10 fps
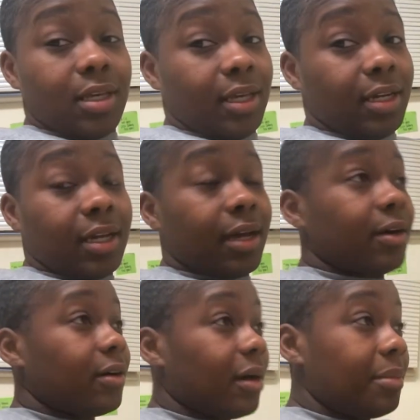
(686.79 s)

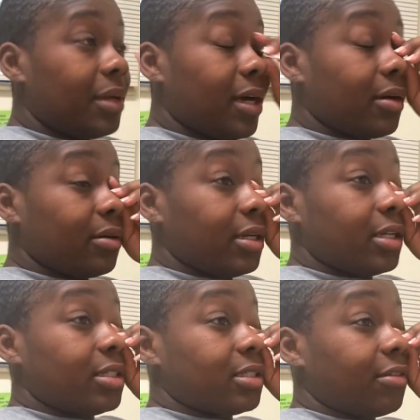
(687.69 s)
Anyhow, I'm not gonna
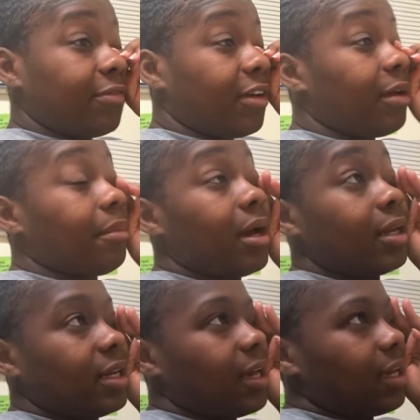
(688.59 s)
let this define my
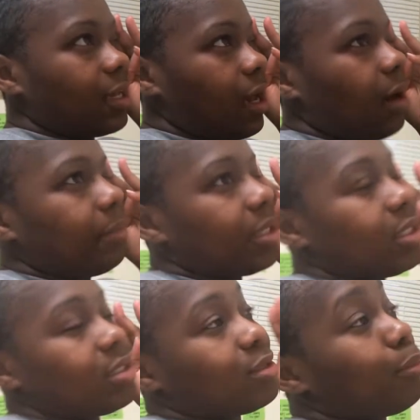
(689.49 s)
day, y'all. I'm gonna
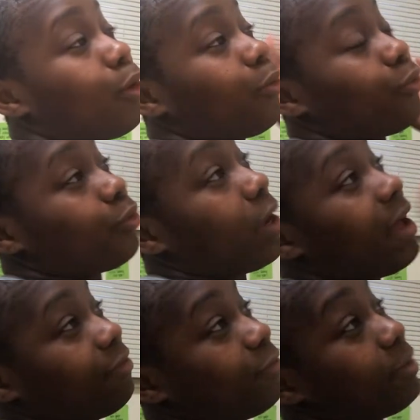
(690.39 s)
need some more
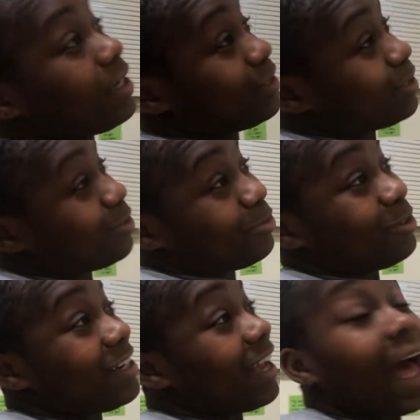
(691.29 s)
affirmations to
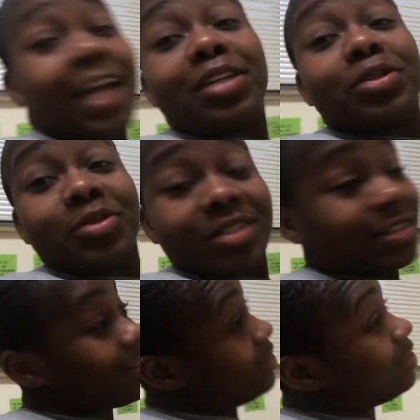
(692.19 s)
read. I can do
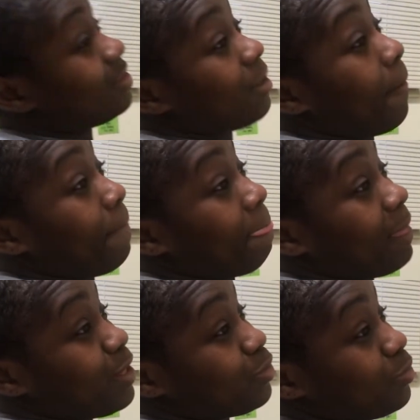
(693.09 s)
this.
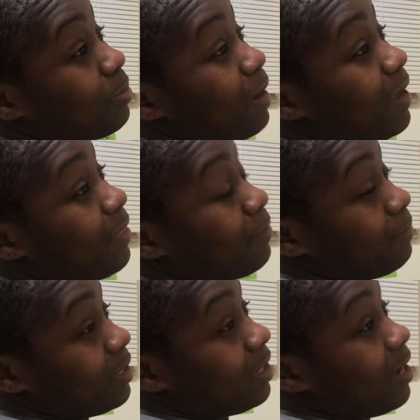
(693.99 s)
That's one of my
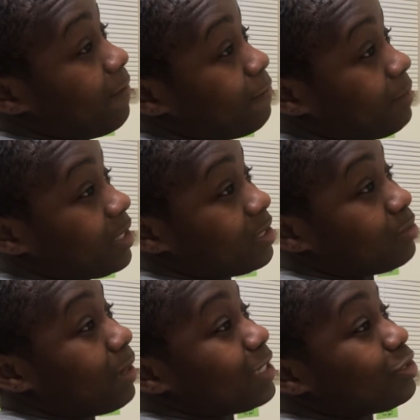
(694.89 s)

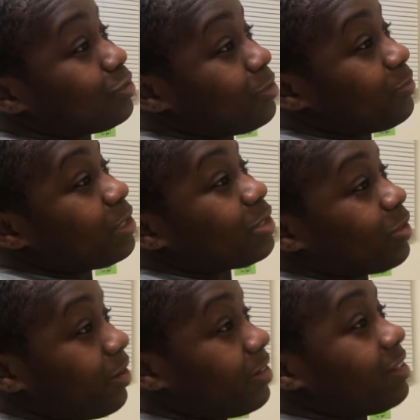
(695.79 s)
affirmations. My strength is
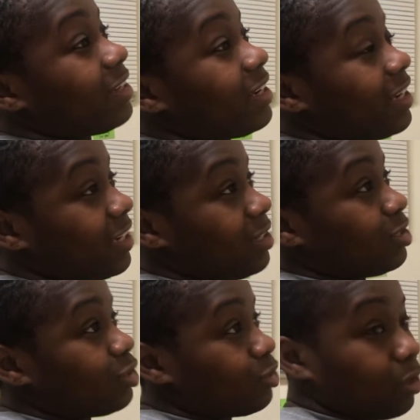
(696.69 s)
greater than any
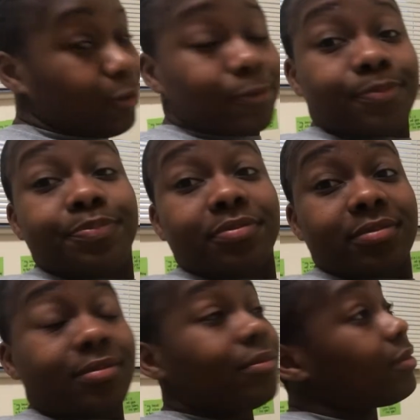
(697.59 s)
struggle.
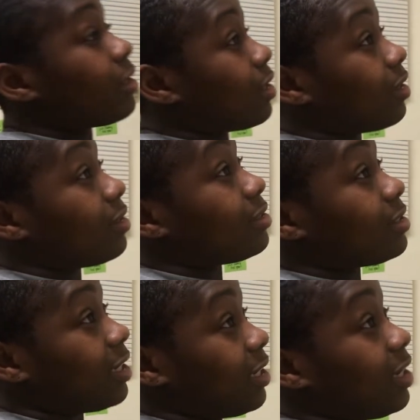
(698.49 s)

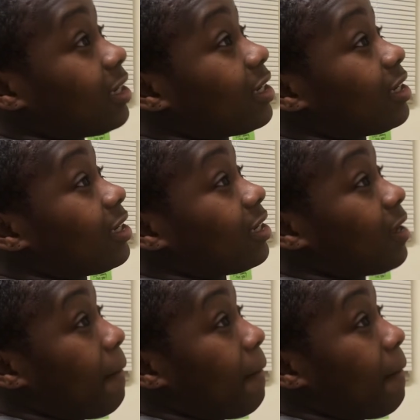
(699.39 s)
Say that again.